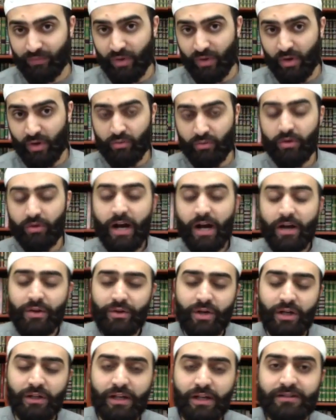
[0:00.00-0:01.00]
Rather,
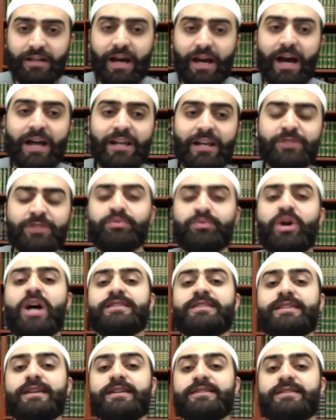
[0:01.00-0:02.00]
Allah Ta'ala's
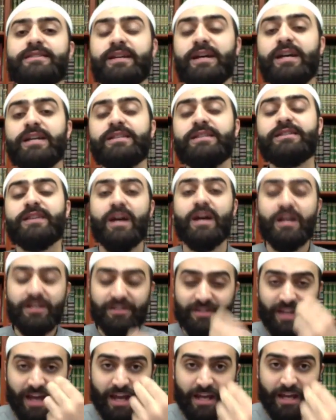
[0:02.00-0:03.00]
process is
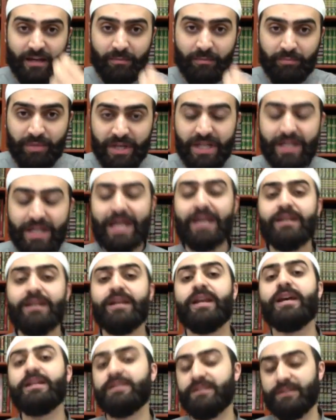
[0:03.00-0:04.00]
saying be, and it
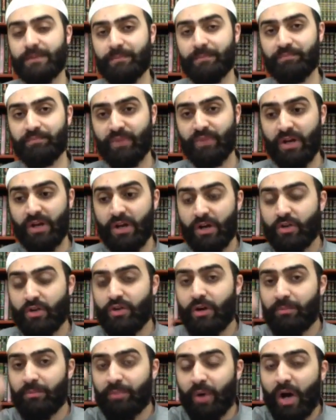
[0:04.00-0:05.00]
is. The
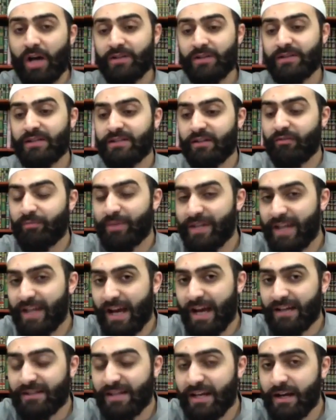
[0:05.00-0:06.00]
process of
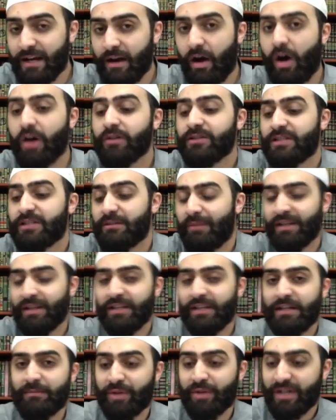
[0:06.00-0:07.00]
begetting
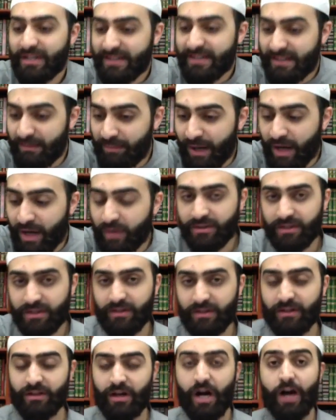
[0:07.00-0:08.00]
ultimately brings about
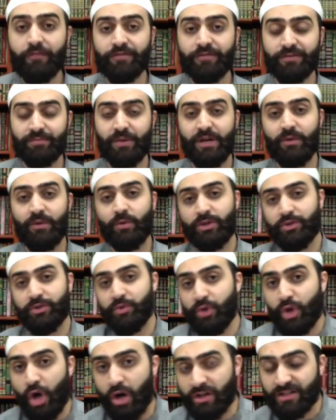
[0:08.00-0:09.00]
offspring, which
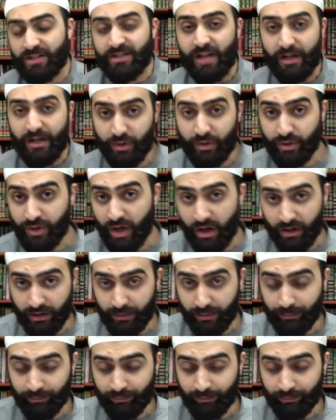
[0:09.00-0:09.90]
we call son or daughter.